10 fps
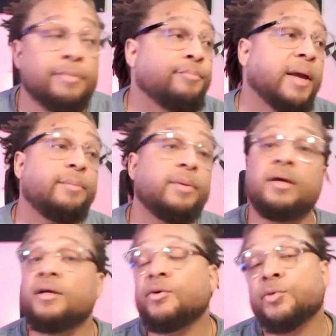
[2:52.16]
Maybe
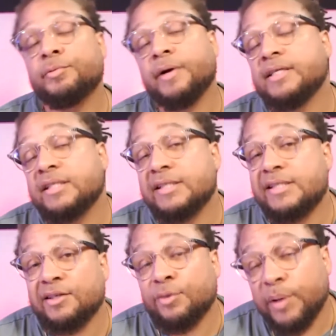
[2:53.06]
you were raised in a
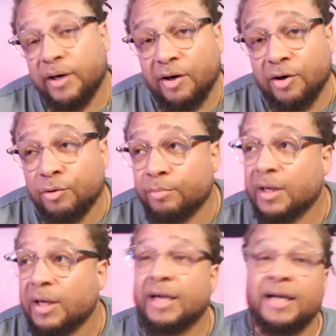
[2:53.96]
single parent home,
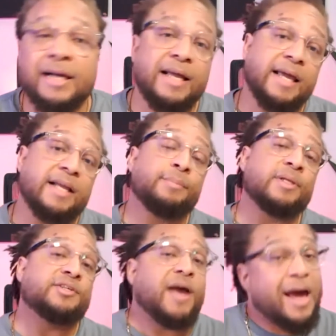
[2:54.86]
and but
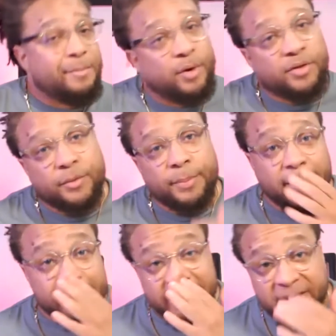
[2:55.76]
you had both your
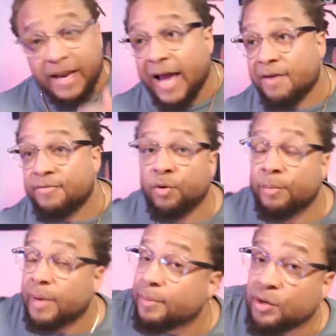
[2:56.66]
parents in your life, or
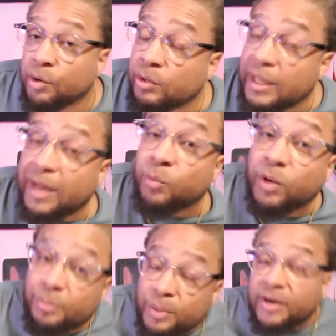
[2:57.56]
maybe you only had
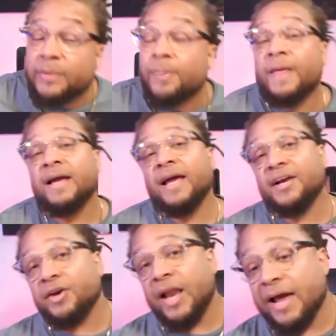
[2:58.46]
one parent in
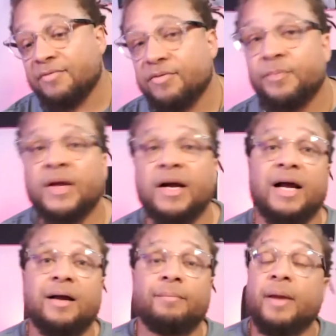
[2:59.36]
your life.
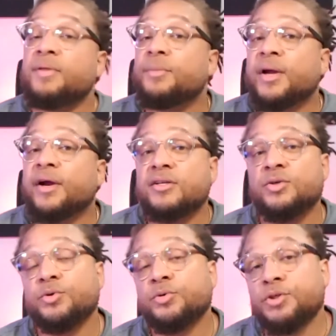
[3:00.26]
Uh, maybe the parents
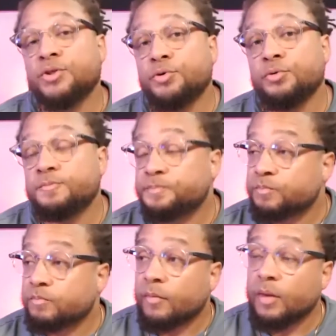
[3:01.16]
who you
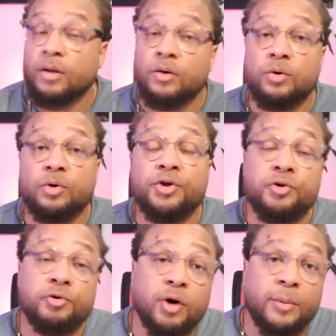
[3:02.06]
who you
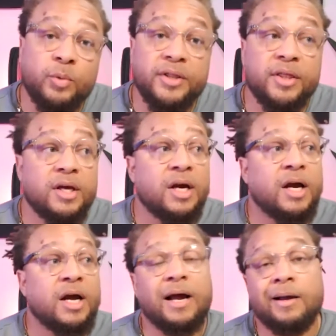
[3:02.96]
grew up with,
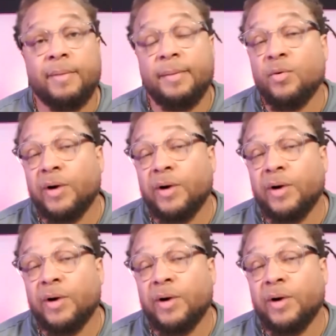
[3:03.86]
uh, maybe were